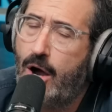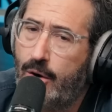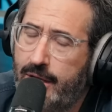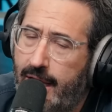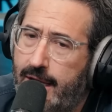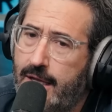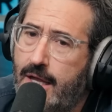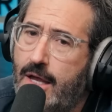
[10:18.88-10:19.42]

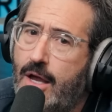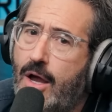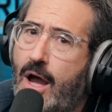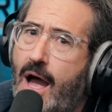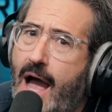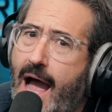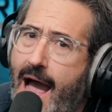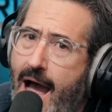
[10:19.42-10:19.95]
Okay,
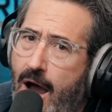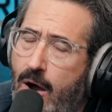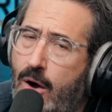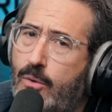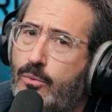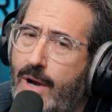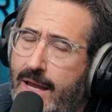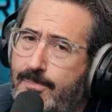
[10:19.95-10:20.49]

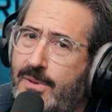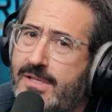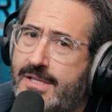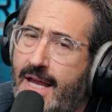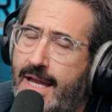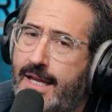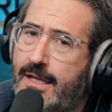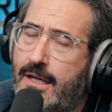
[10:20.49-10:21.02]
how rape is
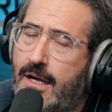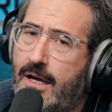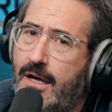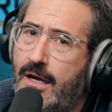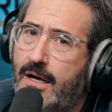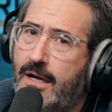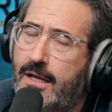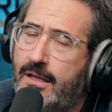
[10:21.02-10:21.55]
a
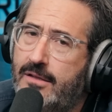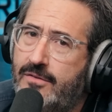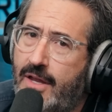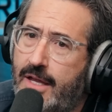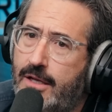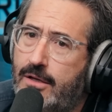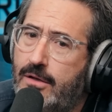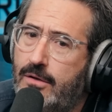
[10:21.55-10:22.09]
uh, is
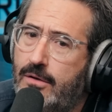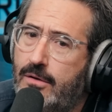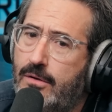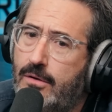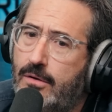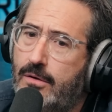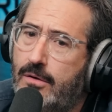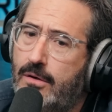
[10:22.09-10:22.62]
a,
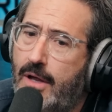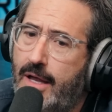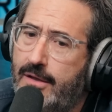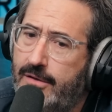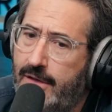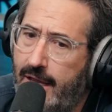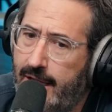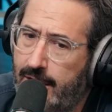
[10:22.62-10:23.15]

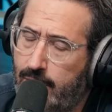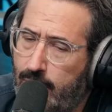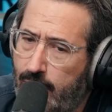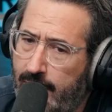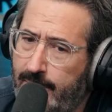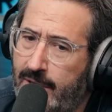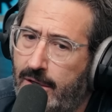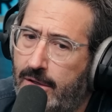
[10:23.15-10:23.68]
a a
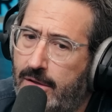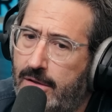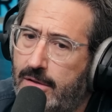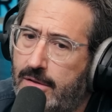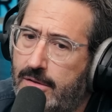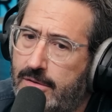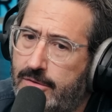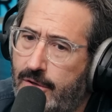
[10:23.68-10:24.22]
criminal
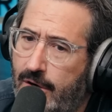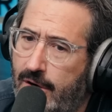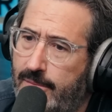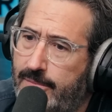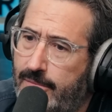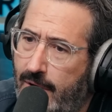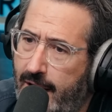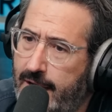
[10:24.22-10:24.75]

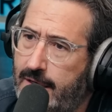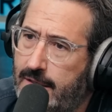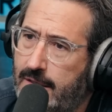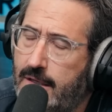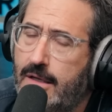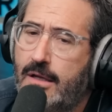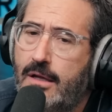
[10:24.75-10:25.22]
term, right? Yes.